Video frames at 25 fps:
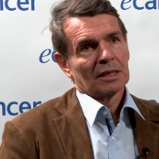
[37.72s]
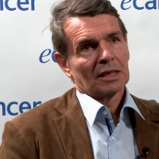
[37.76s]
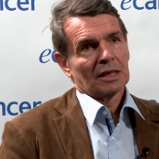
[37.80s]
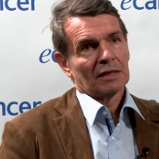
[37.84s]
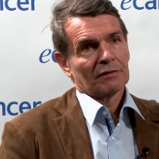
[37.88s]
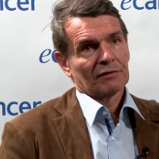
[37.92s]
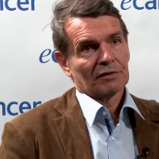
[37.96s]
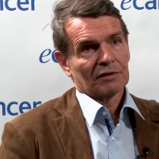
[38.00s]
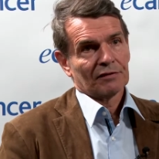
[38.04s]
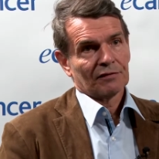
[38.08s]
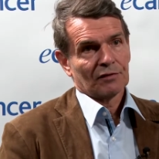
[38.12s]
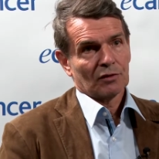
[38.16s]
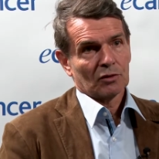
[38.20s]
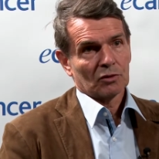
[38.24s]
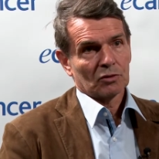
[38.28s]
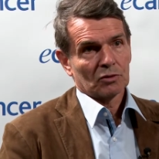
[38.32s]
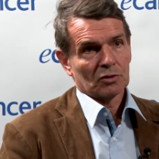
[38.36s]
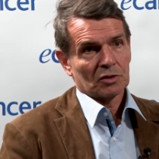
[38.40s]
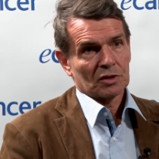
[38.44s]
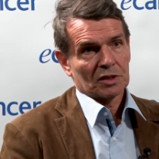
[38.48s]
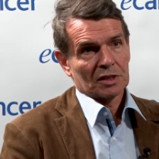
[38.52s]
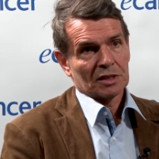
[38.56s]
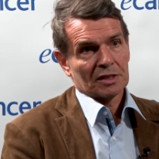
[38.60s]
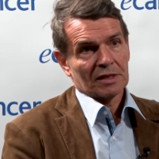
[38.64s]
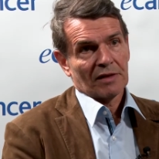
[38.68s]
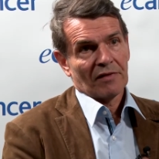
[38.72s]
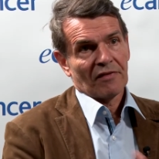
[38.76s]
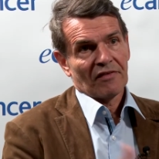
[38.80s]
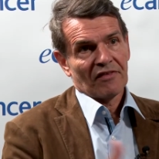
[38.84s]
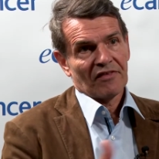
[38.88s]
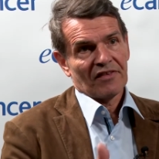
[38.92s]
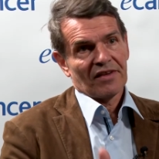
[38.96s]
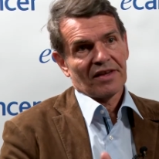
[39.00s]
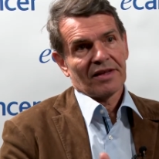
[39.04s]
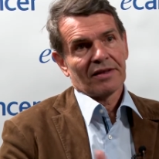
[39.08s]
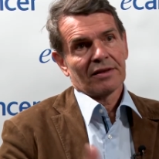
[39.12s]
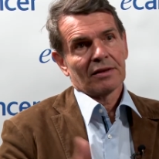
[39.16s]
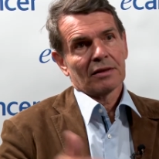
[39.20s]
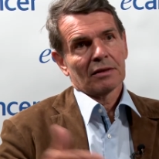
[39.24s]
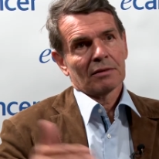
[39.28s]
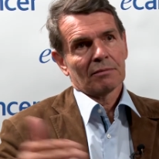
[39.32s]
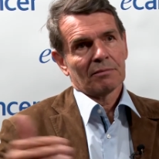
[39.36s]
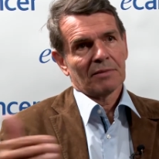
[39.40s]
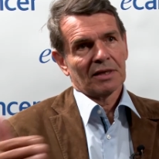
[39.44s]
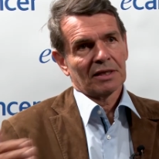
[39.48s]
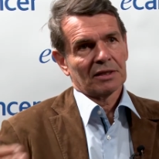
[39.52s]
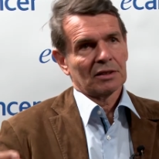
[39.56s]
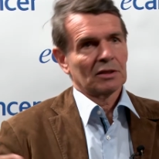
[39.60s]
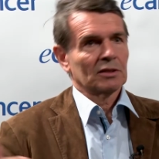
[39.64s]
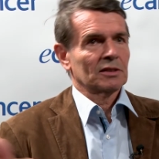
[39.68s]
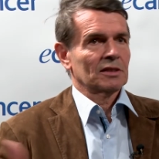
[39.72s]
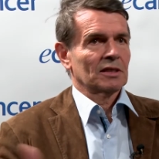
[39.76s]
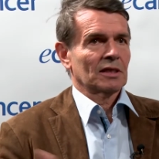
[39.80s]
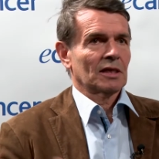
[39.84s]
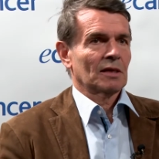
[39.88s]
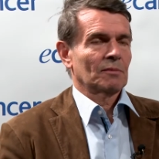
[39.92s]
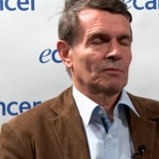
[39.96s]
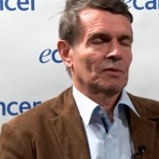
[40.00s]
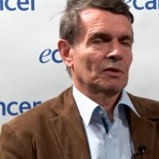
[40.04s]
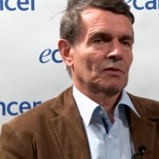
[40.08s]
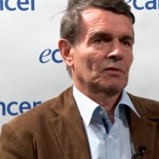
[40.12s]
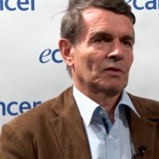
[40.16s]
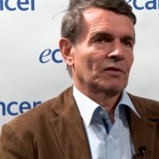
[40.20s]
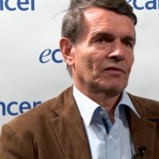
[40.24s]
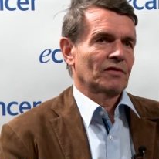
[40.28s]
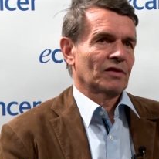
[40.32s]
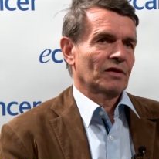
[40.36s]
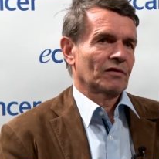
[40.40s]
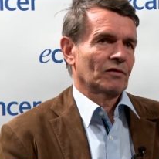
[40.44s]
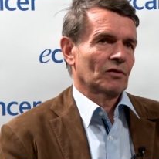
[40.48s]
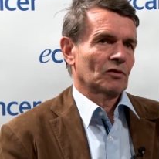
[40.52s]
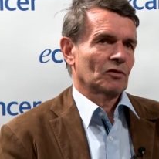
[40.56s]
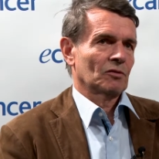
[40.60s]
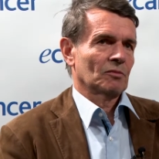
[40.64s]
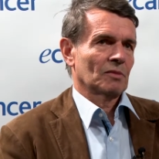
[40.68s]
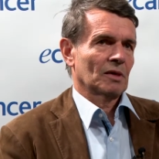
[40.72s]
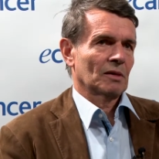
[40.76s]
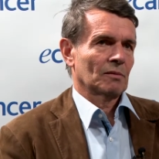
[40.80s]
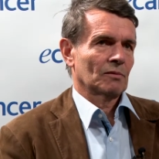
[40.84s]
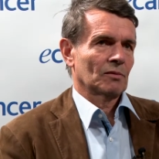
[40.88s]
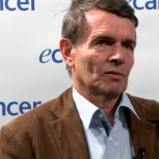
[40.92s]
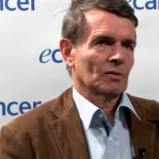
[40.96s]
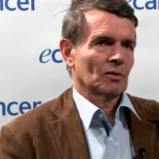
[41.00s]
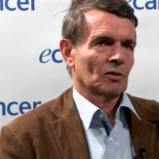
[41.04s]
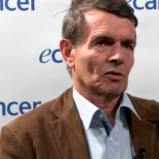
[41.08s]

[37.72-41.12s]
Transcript: every four doses, and then maintenance therapy with nivolumab.